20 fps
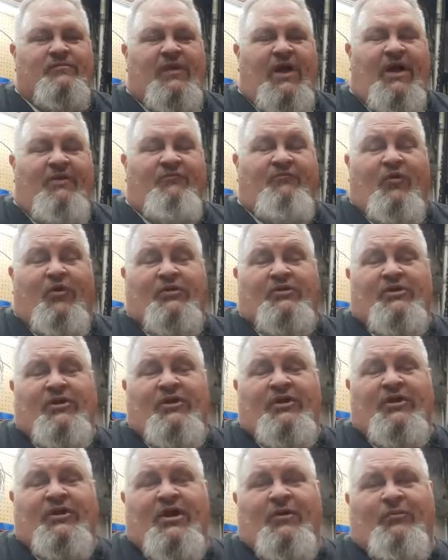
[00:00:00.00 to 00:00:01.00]
I've worked on a
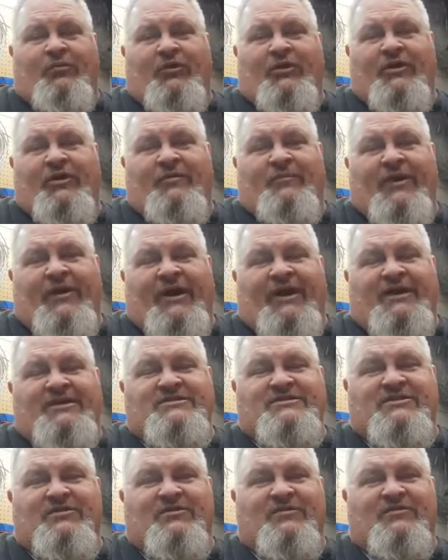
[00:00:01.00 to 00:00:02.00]
couple in the past.
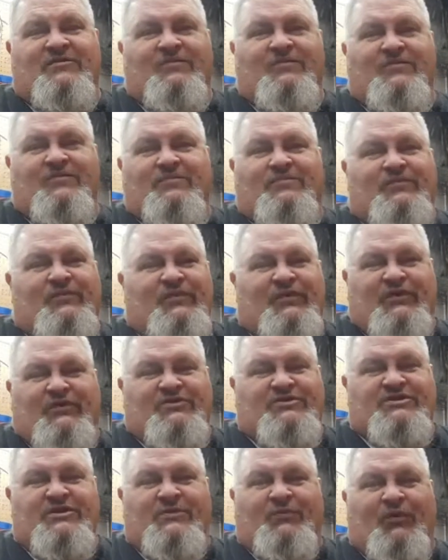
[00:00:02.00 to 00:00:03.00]
They're
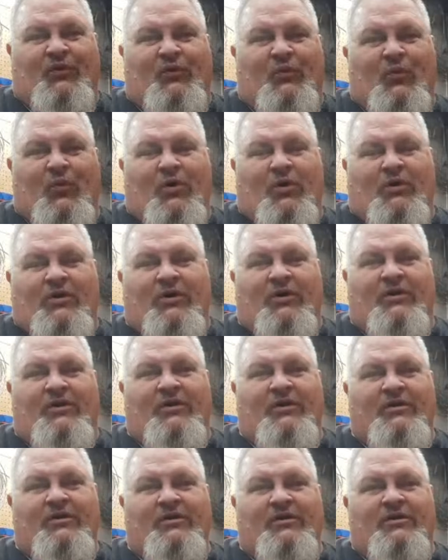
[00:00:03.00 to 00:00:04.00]
simple to work on,
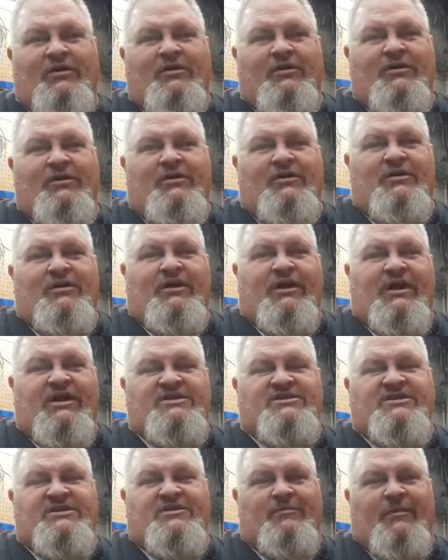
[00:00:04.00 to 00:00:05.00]

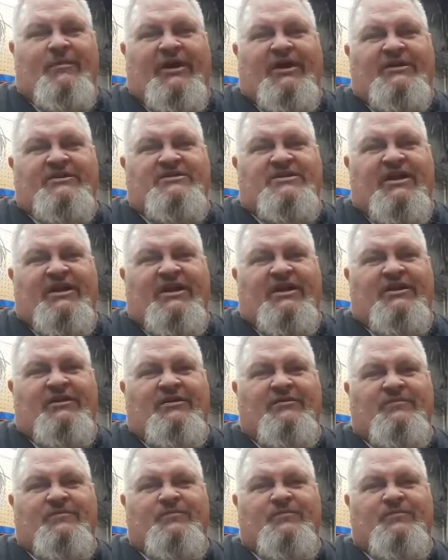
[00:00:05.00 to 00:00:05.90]
easy to maintain.